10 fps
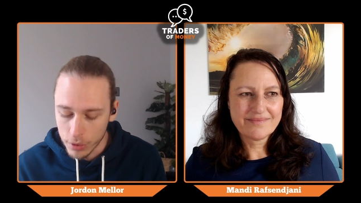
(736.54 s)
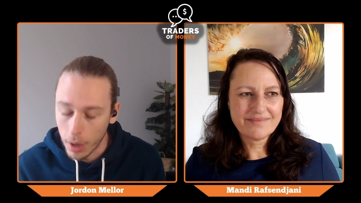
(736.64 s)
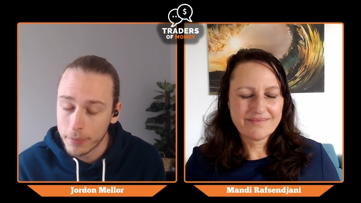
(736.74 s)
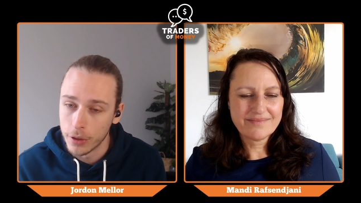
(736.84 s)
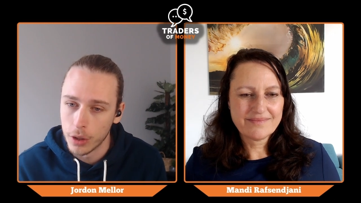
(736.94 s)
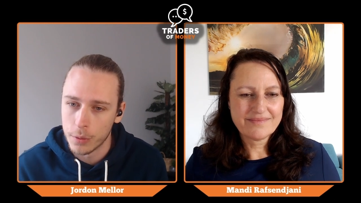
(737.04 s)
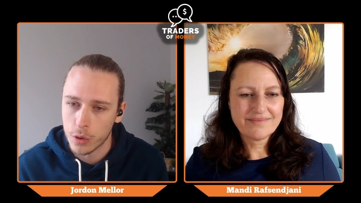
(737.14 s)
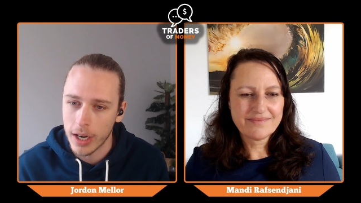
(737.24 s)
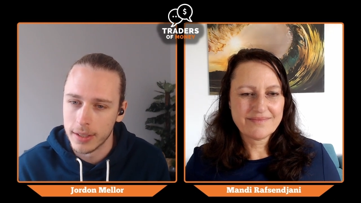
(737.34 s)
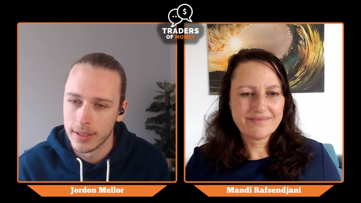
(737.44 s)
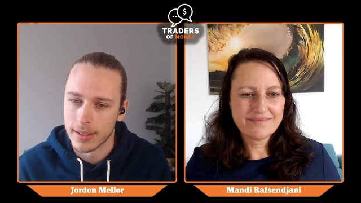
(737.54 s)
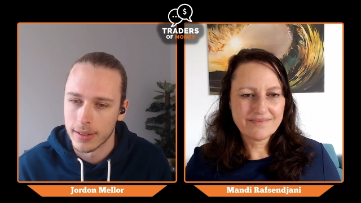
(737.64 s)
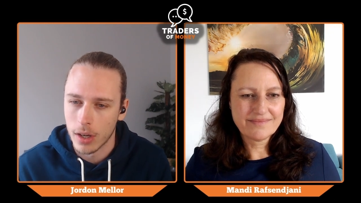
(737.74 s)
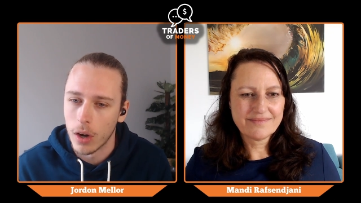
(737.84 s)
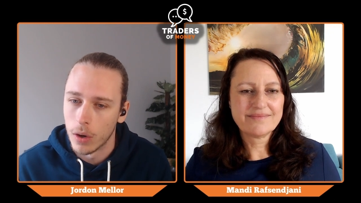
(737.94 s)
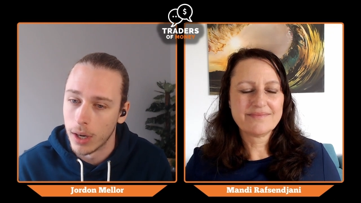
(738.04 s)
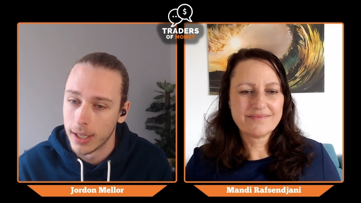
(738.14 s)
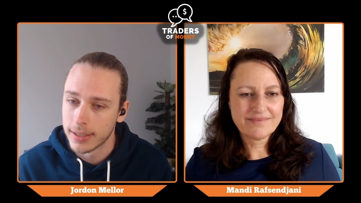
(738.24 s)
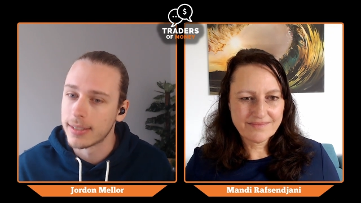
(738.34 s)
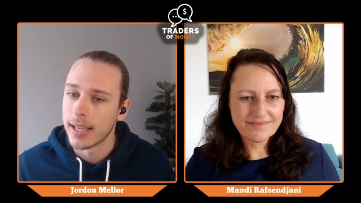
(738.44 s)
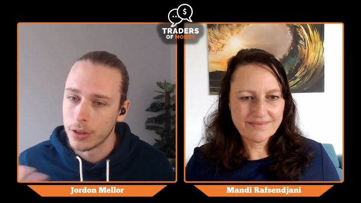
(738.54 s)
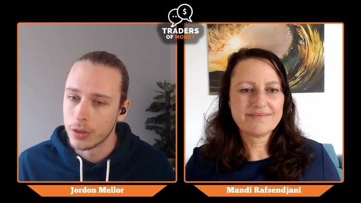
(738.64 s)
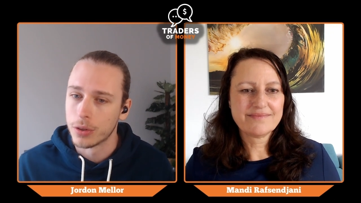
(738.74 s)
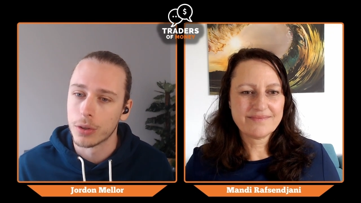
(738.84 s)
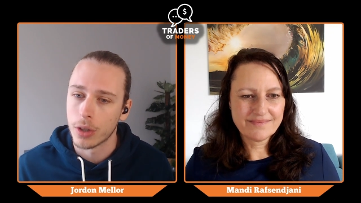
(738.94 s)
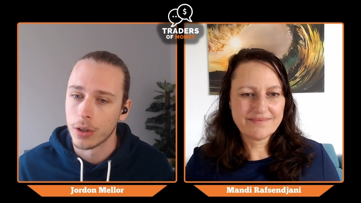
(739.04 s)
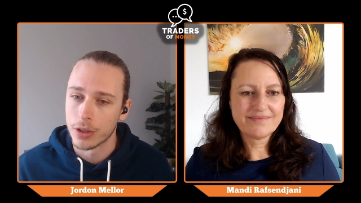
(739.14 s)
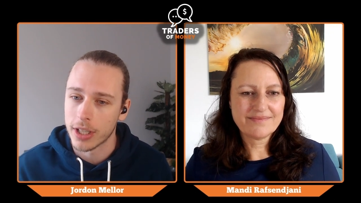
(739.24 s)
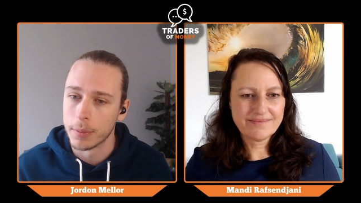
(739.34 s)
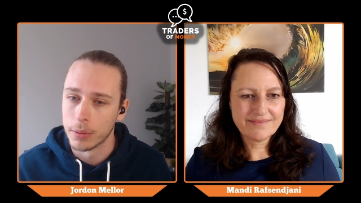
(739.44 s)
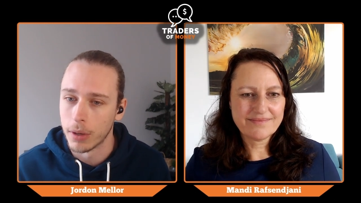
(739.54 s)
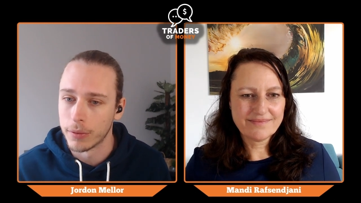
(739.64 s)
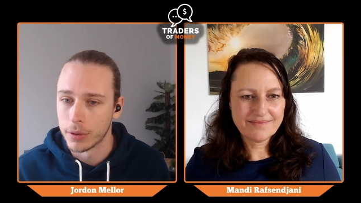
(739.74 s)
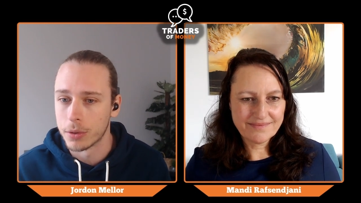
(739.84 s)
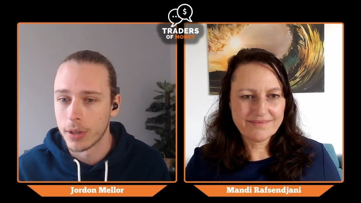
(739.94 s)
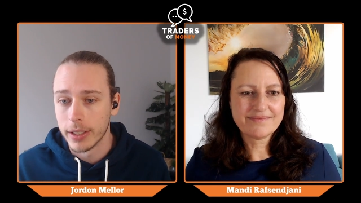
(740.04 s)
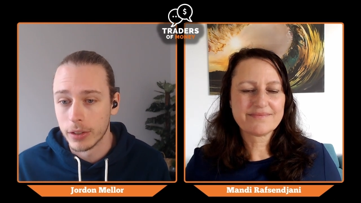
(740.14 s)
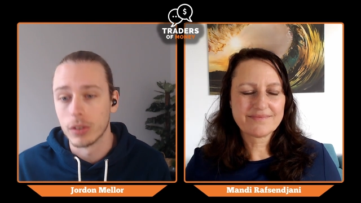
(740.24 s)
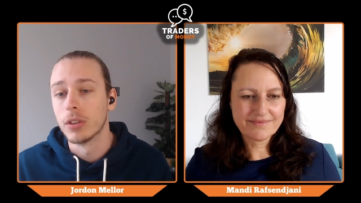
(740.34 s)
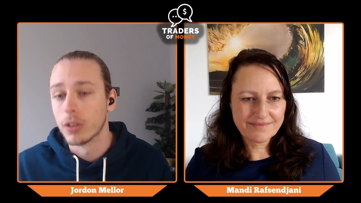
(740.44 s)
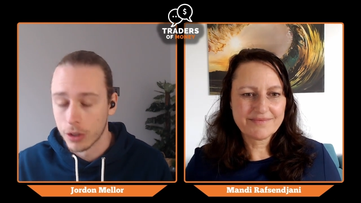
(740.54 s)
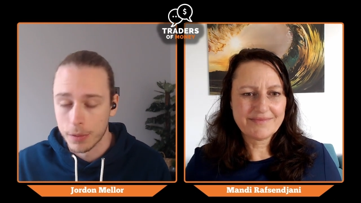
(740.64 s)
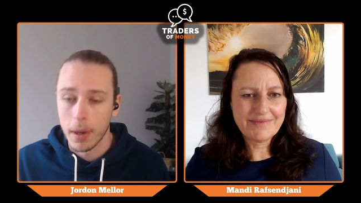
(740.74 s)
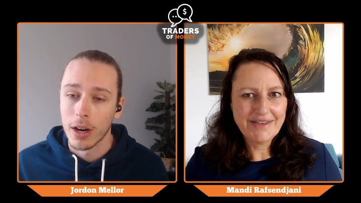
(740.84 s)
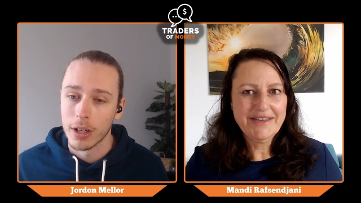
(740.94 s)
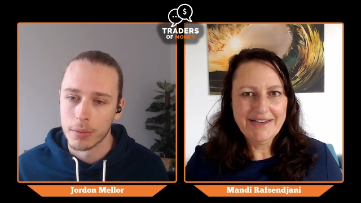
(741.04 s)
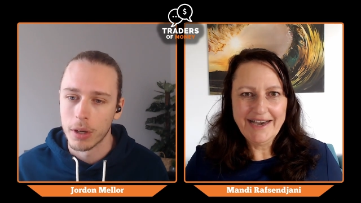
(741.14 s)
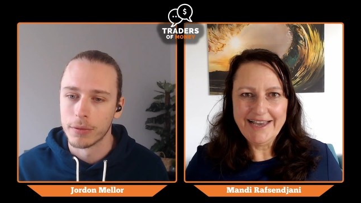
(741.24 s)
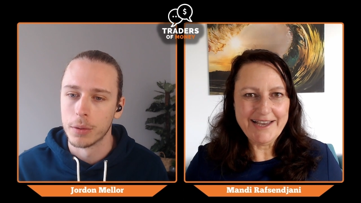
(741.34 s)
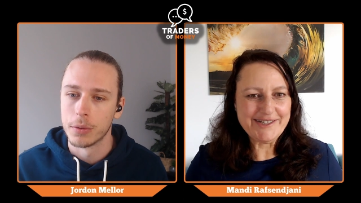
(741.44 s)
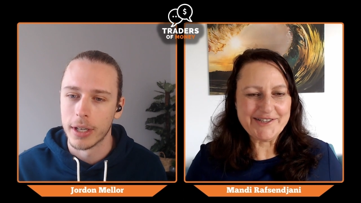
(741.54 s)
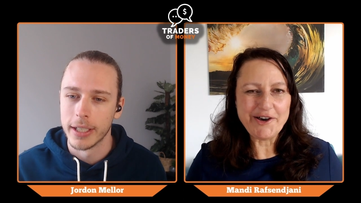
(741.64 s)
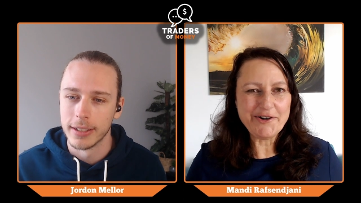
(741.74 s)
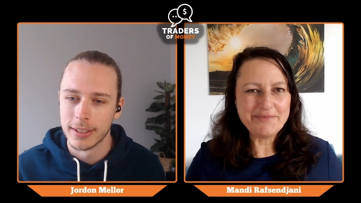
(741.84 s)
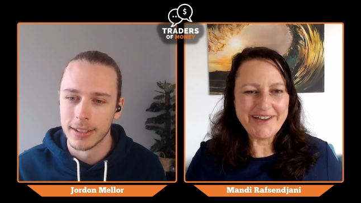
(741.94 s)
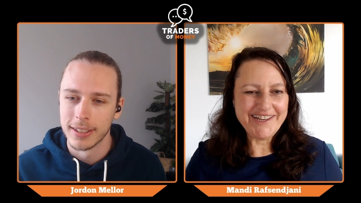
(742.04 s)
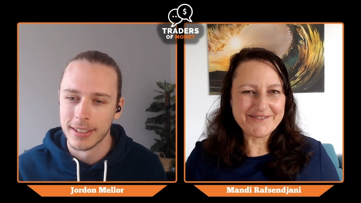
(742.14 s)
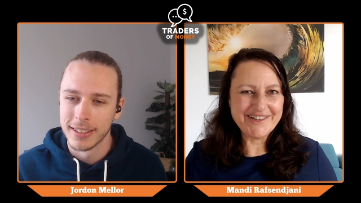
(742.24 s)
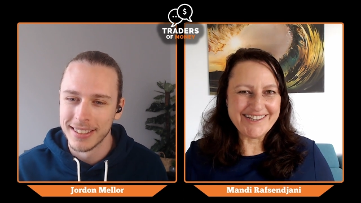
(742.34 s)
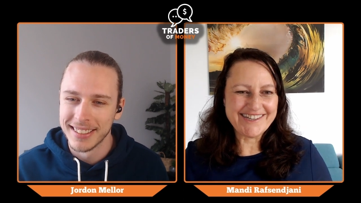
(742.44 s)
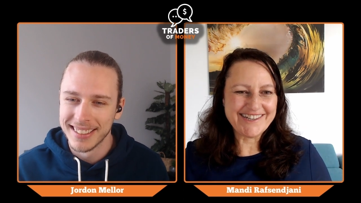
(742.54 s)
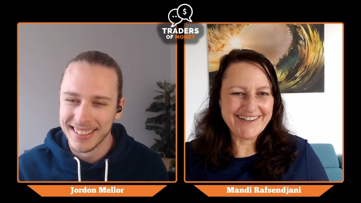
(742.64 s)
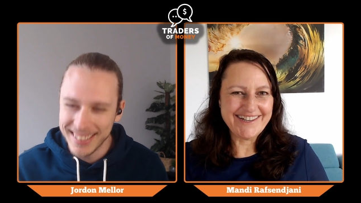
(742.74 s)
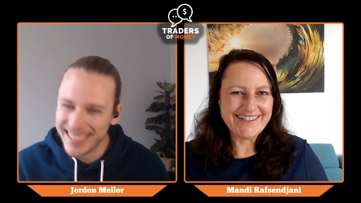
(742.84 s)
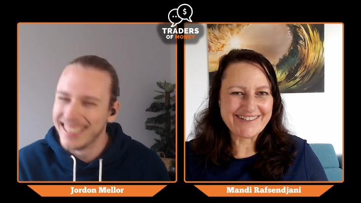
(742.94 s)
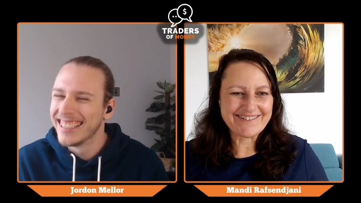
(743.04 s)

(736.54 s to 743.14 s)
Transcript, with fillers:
Speaker 1: prop firm traders as a whole, I understand you do coach a couple prop firm traders or, or aspiring prop. I had so
Speaker 2: many recently,